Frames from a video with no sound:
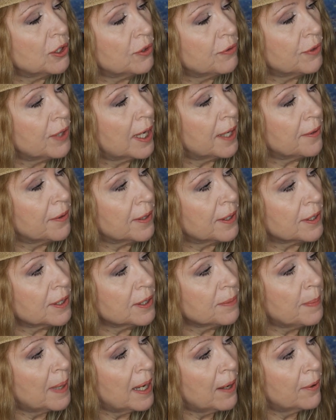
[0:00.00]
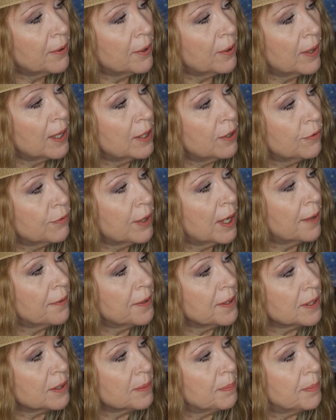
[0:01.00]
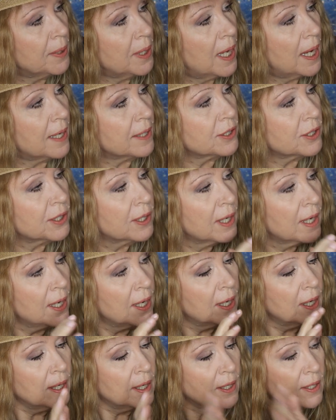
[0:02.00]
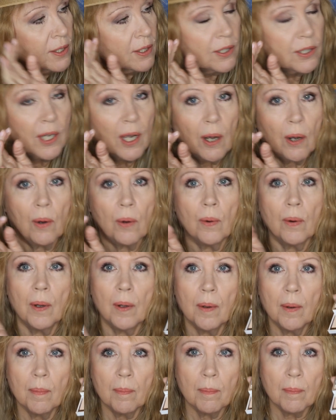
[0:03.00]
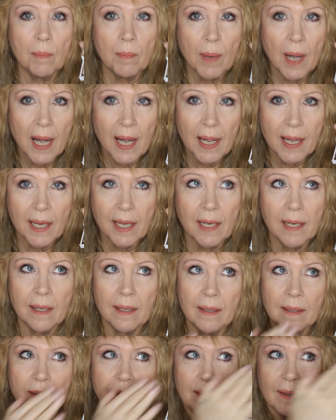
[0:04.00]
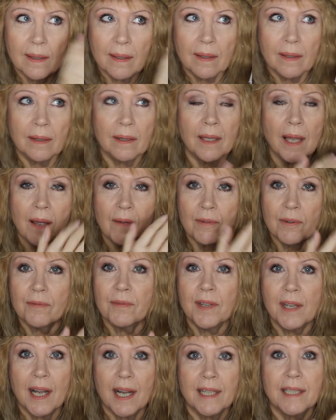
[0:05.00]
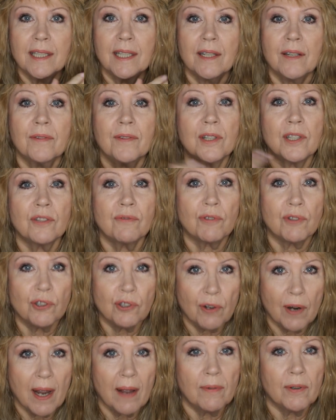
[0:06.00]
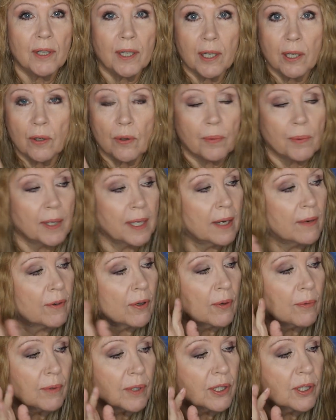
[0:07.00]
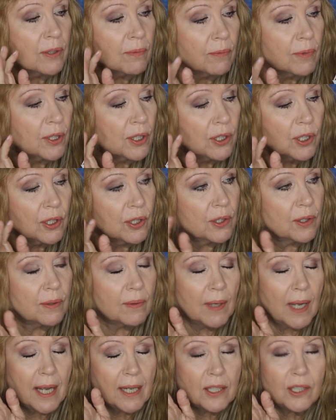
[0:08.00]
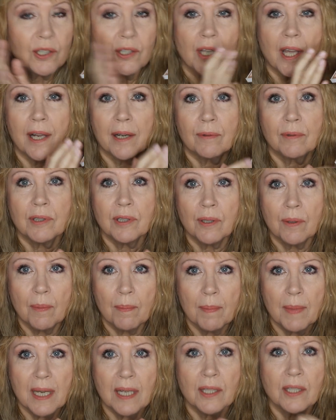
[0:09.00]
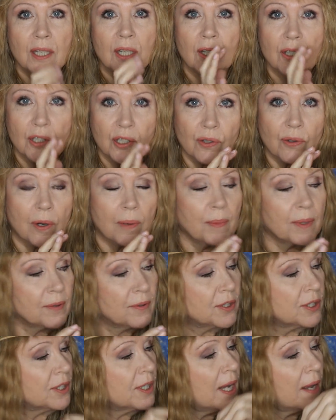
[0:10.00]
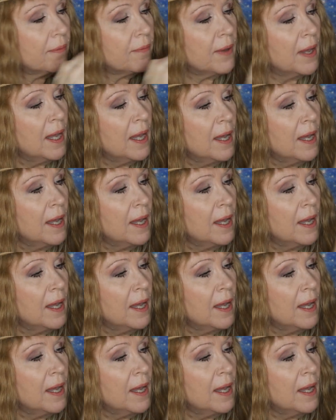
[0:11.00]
You've got this powder, and you've got this blush. So my love of the idea of this for traveling or whatever was just, I just thought it was an amazing assortment of stuff.